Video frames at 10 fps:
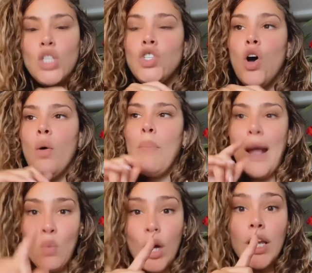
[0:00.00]
So
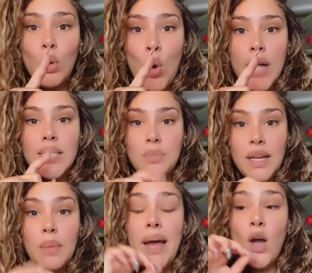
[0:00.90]
by working once,
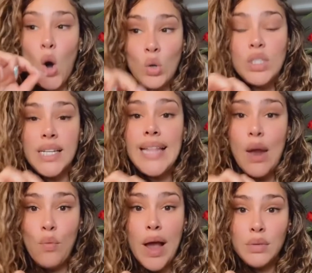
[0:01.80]
meaning by hosting
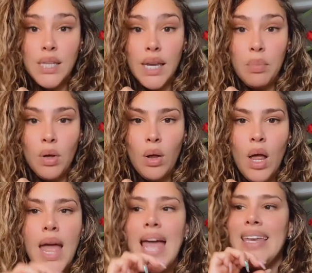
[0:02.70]
that
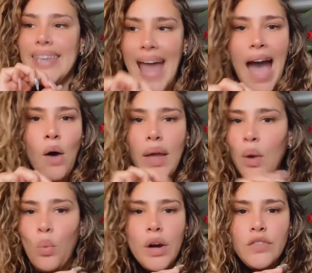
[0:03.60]
roundtable, now
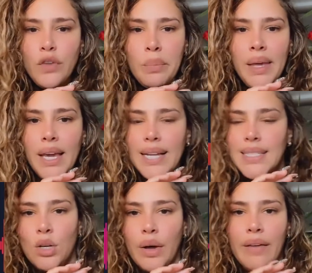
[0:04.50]
it works for me
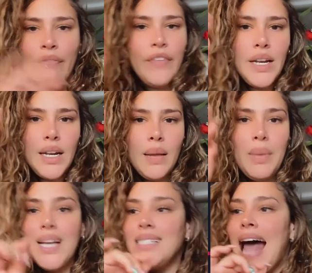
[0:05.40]
until infinity
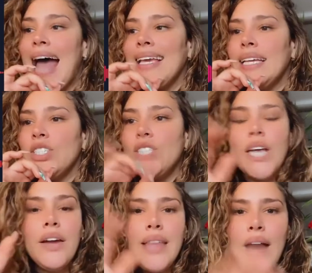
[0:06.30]
because I can
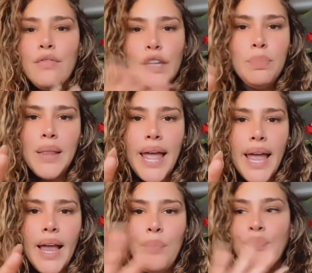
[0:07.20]
share that
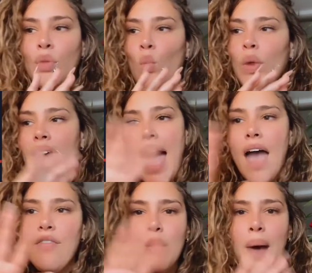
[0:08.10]
replay with
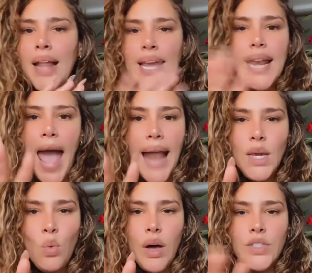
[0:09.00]
everybody and
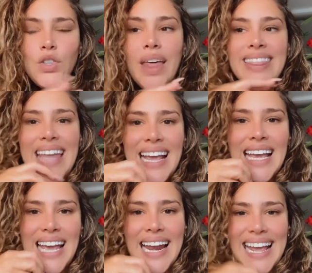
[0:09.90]
anyone so that they
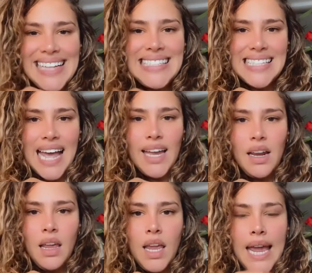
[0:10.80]
can get
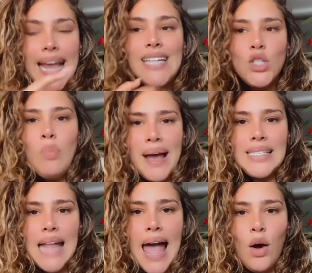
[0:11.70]
insight into
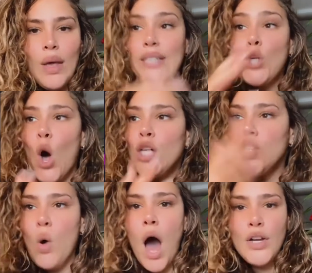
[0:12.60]
my style. It's
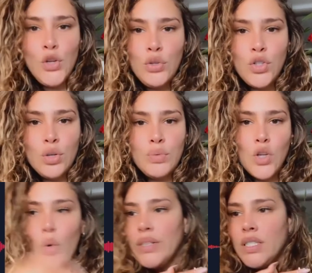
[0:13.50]
also on YouTube,
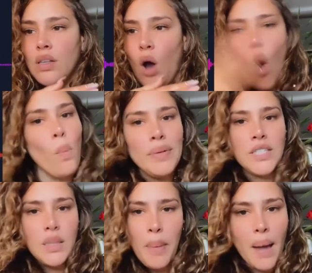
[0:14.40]
so it's open
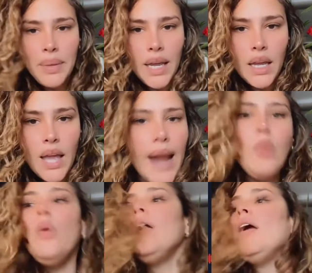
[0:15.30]
to the public.
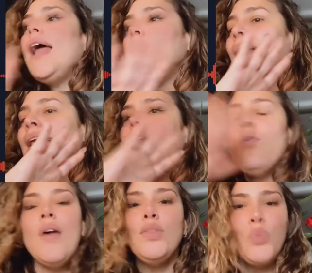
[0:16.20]
Anybody
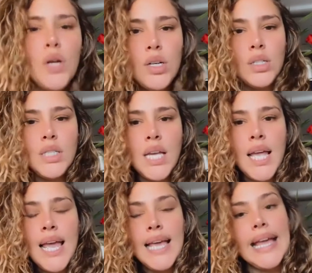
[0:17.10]
around the world
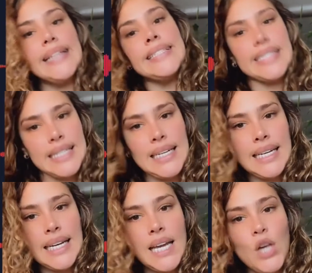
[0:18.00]
can
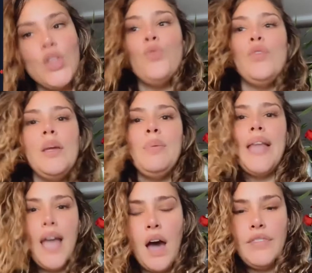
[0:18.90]
see the
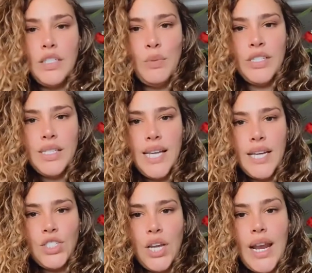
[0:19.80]
replay of this
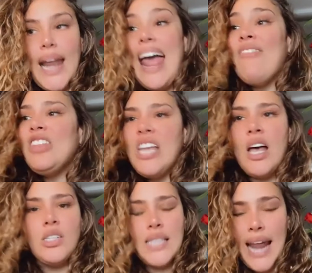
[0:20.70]
presentation and
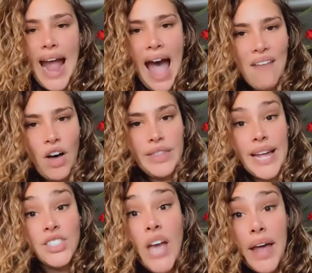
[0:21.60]
everything else that I have on
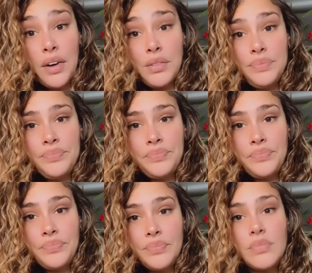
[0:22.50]
that channel,
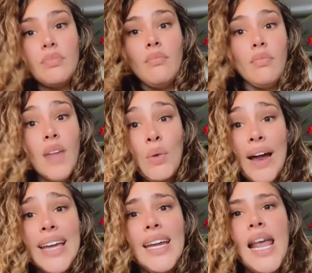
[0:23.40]

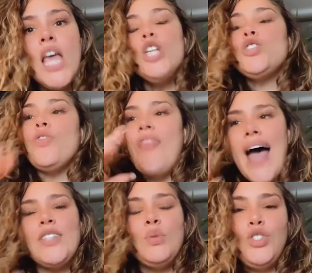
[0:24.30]
right? So
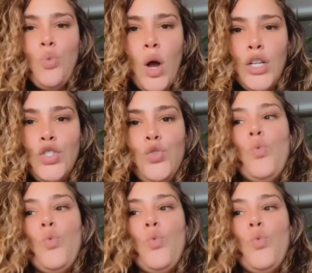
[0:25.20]
that's what you want to do.